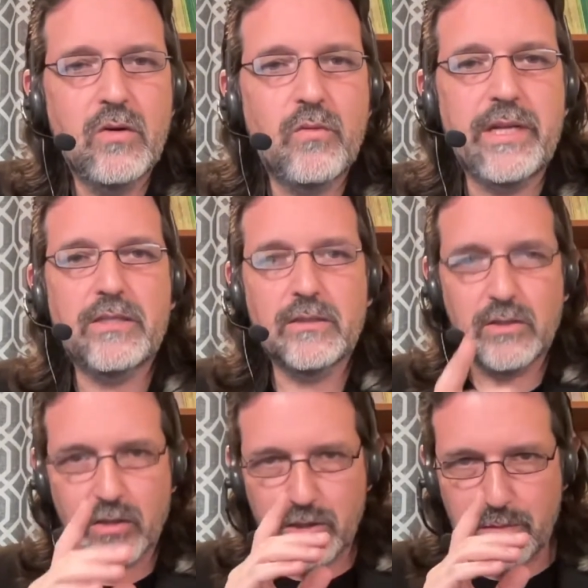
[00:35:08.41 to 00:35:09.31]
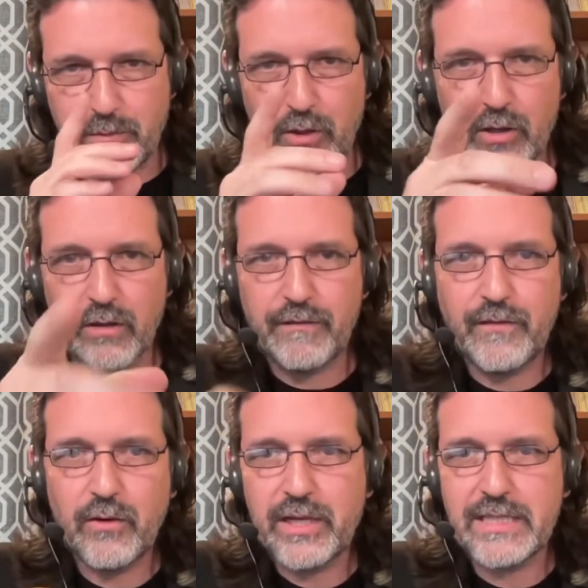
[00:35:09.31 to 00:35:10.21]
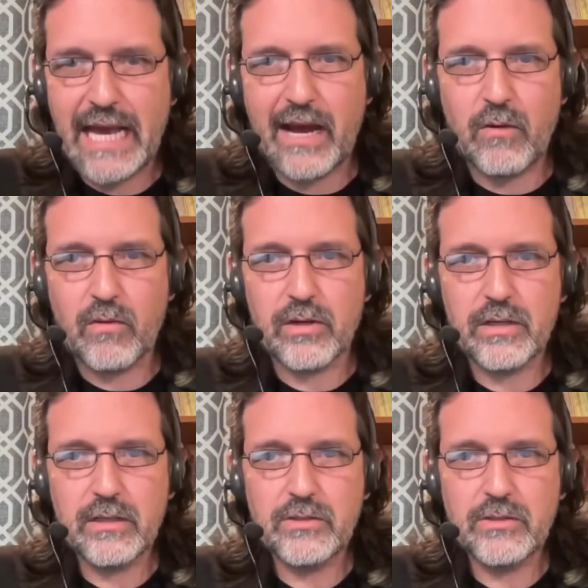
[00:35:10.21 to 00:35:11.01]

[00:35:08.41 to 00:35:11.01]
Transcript: We need to learn to put our focus outward.